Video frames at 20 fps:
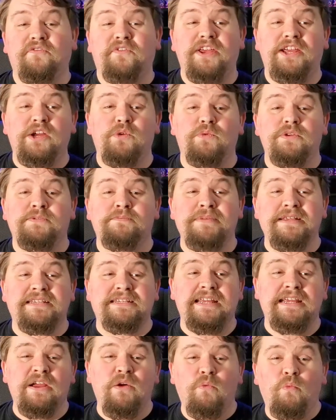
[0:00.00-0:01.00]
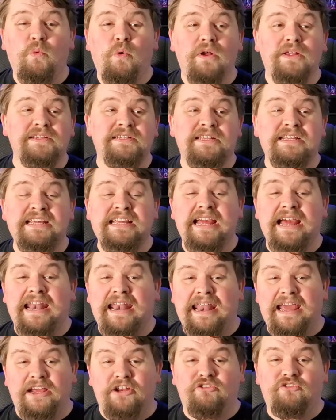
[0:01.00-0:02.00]
this figure was missing was the
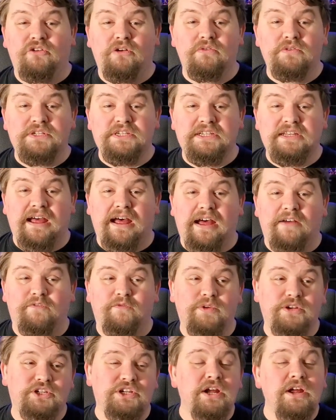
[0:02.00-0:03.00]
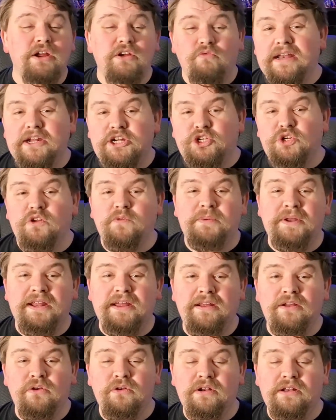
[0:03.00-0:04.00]
Electro Staff, which really should have been
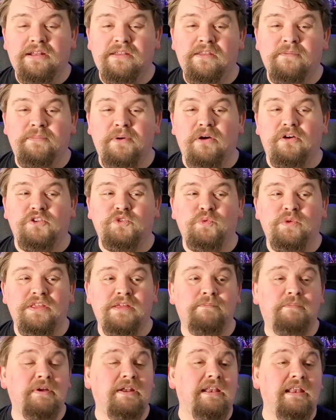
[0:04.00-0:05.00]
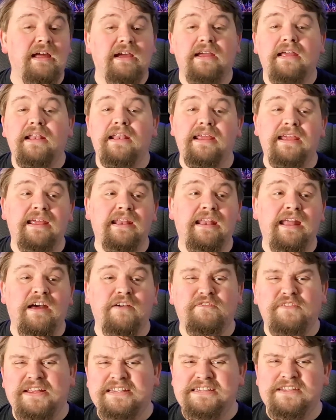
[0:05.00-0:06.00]
included in the box with it, but luckily
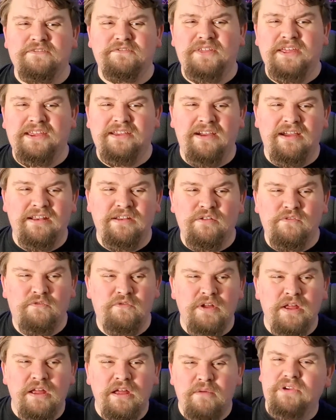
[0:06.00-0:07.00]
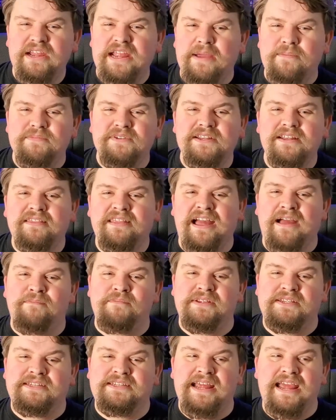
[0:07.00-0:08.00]
enough, as if they kind of preempted that
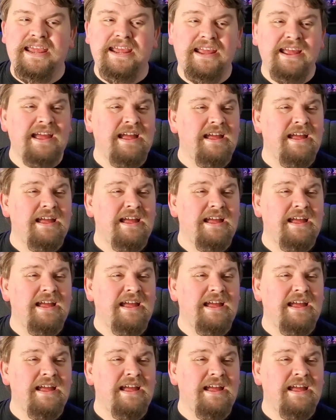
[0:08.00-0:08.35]
mistake,